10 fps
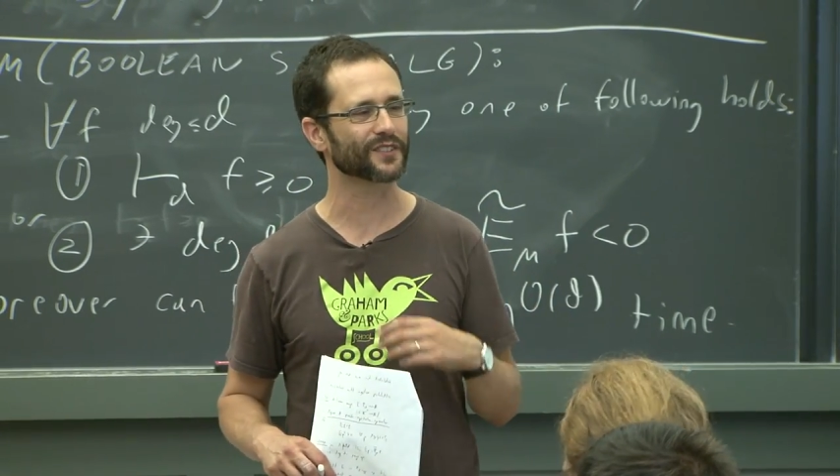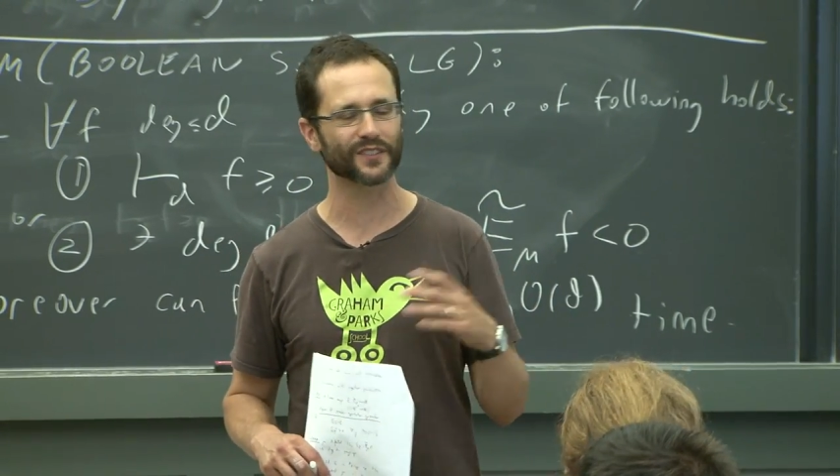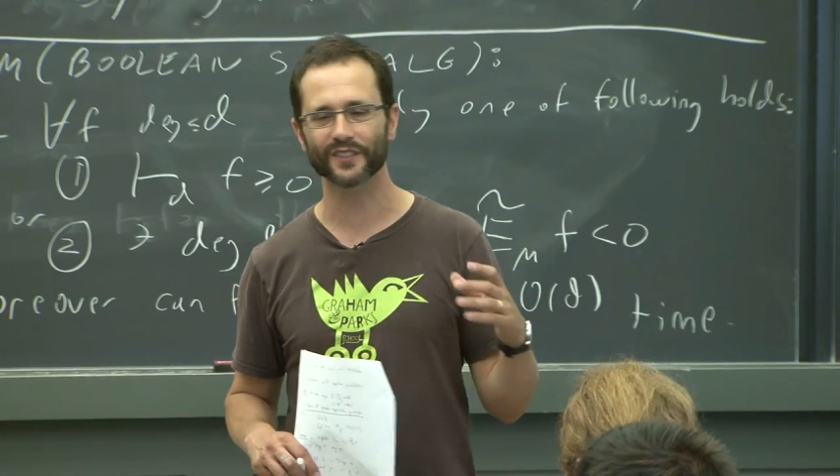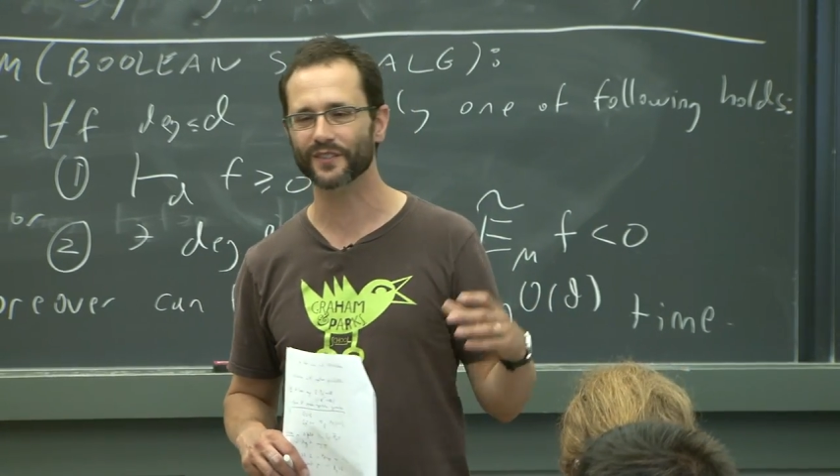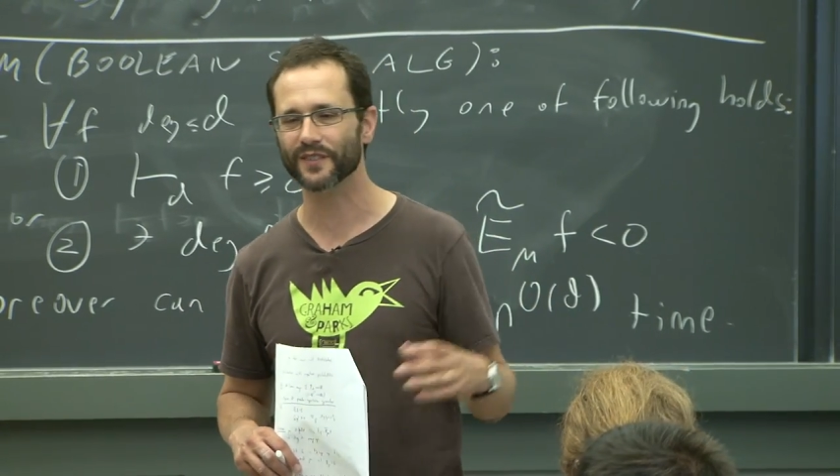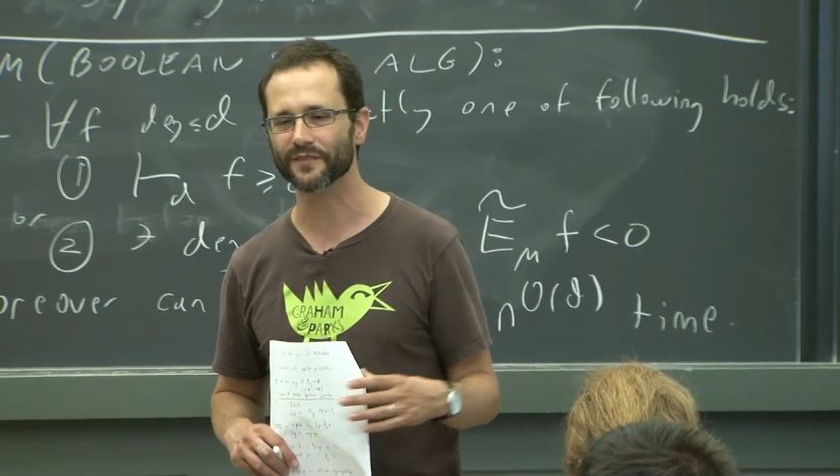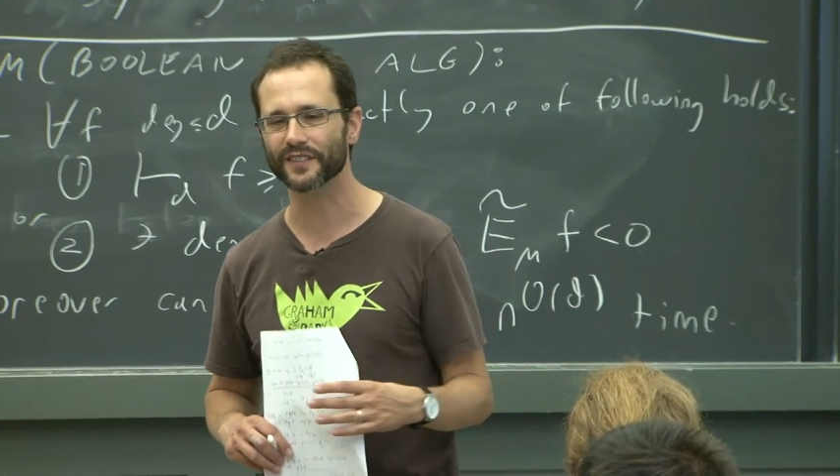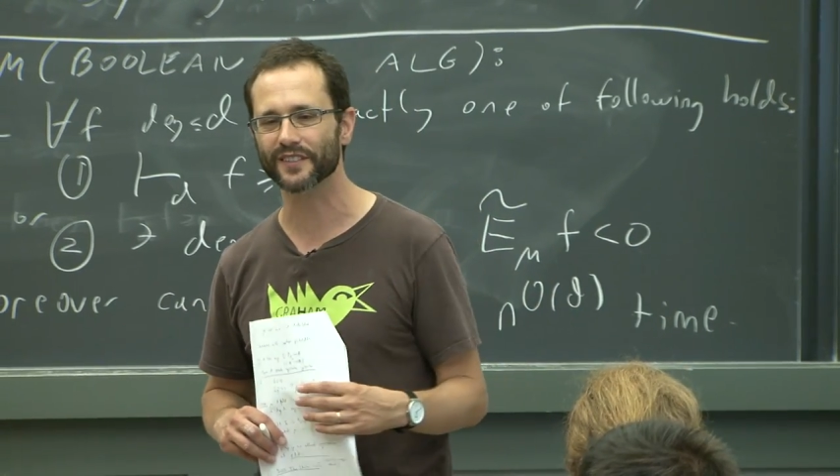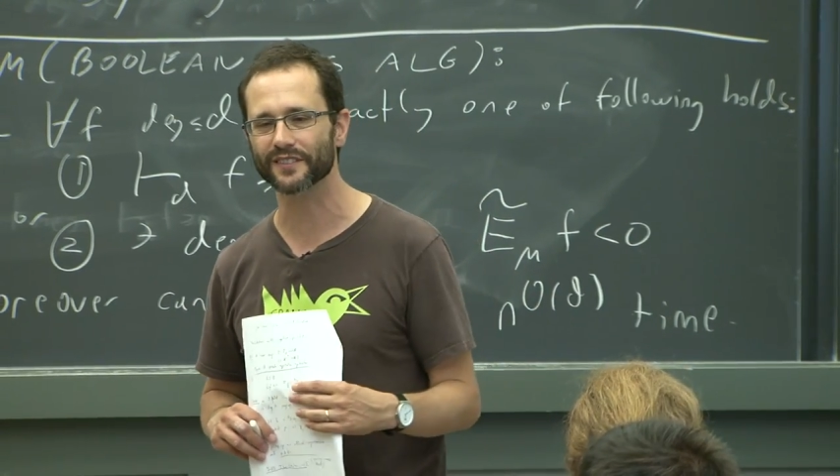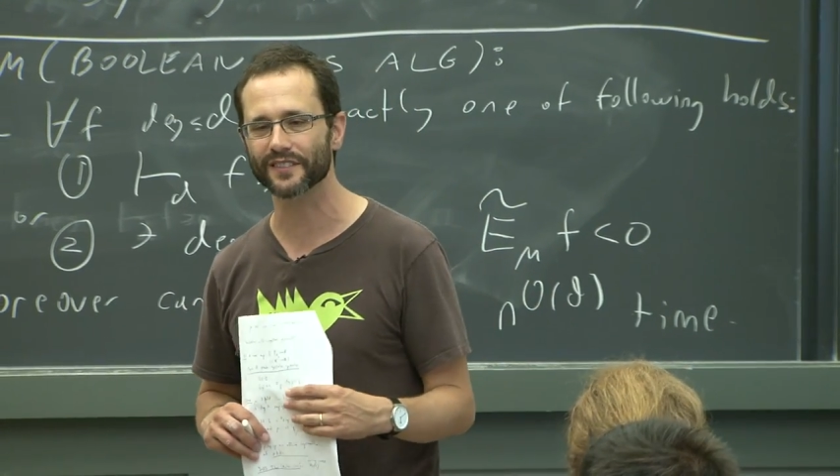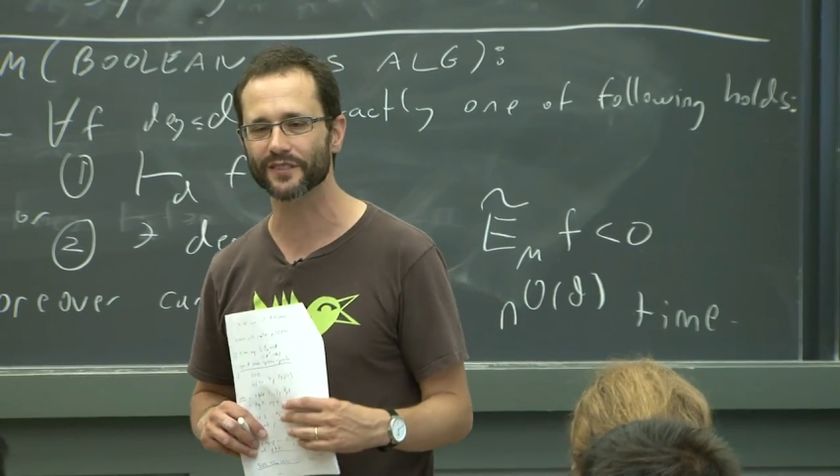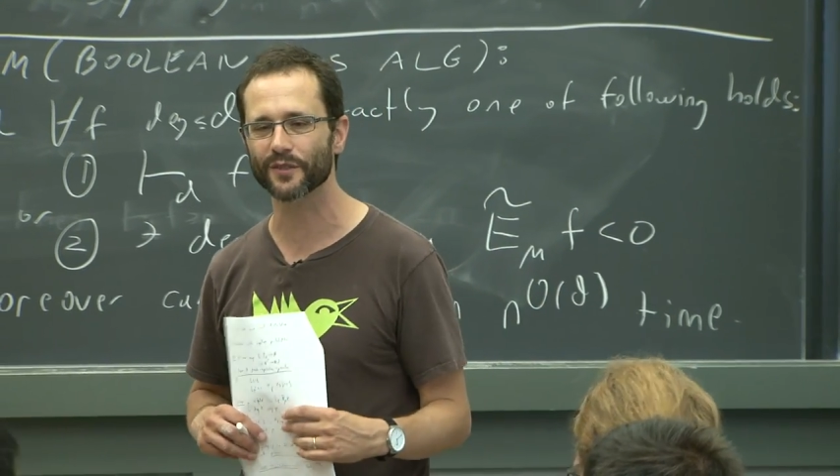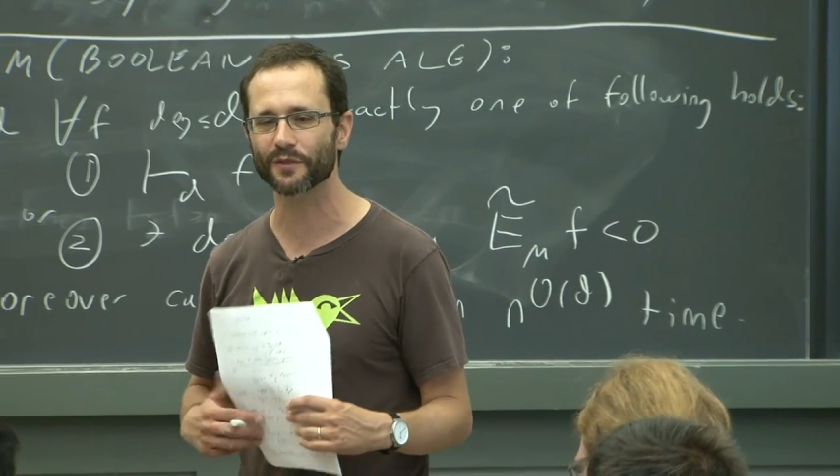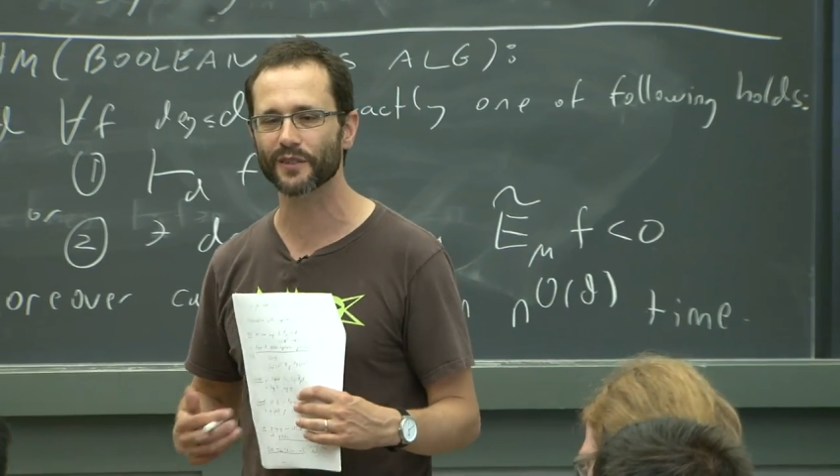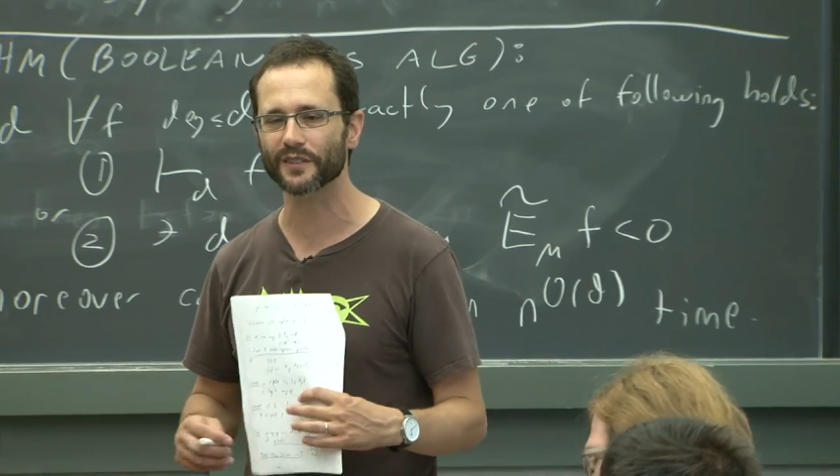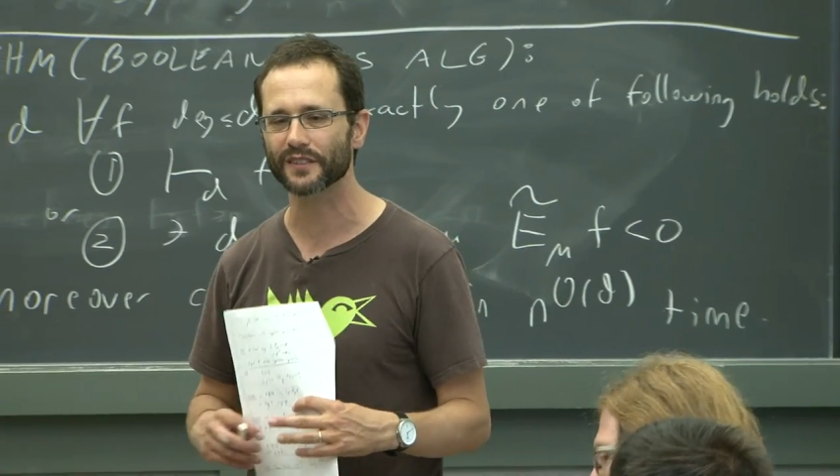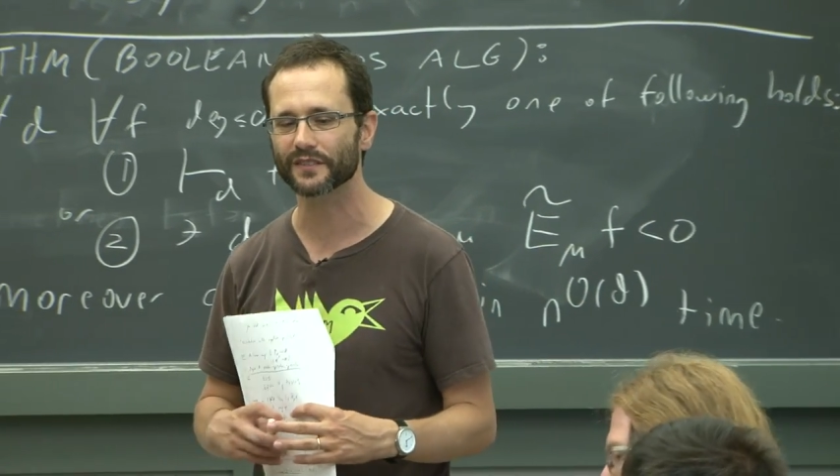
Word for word: you know, feel free to go without.